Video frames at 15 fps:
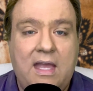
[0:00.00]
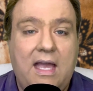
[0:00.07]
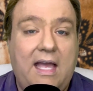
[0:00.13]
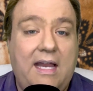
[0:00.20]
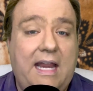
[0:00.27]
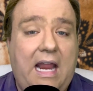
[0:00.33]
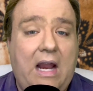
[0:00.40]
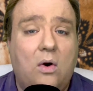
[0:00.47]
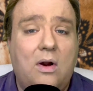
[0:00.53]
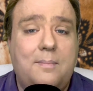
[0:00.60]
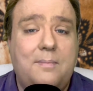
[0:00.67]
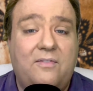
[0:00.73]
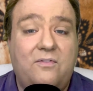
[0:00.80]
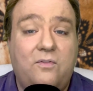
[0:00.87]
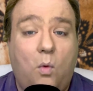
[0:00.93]
an era
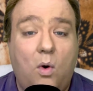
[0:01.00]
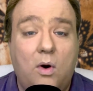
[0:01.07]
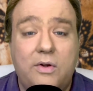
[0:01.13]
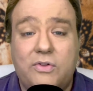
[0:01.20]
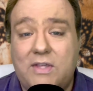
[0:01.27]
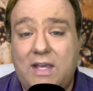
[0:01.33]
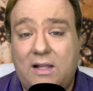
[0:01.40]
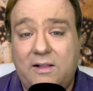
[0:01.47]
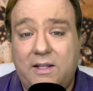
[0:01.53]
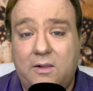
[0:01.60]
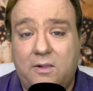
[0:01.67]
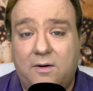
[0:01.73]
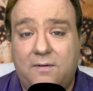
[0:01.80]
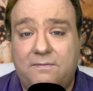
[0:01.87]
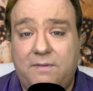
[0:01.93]
before
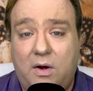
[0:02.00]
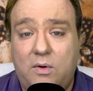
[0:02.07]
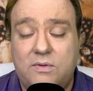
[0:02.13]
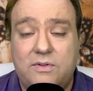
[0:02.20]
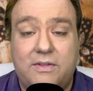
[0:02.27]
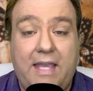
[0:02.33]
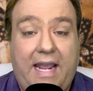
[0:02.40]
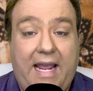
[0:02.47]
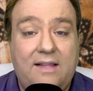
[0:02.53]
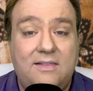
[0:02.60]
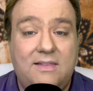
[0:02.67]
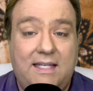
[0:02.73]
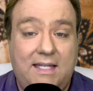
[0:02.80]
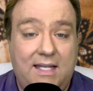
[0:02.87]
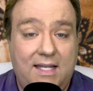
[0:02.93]
cellular phones and
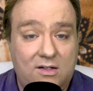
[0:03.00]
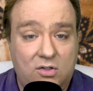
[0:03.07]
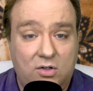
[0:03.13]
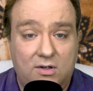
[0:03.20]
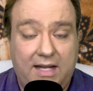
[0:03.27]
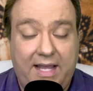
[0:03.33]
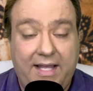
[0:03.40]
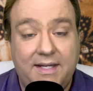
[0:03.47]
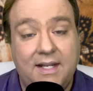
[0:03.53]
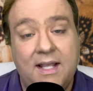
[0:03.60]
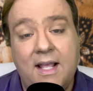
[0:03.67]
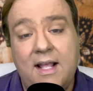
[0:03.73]
the internet,